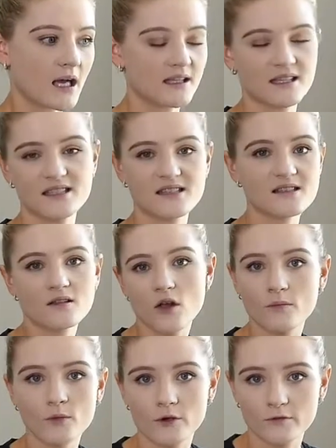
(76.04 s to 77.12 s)
It's just a
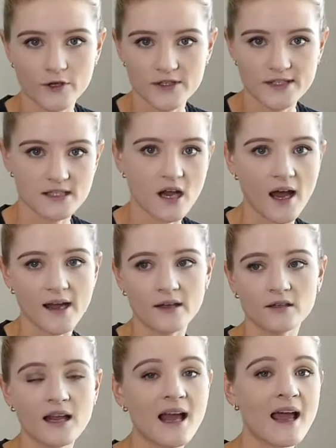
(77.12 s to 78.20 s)
lot more versatile,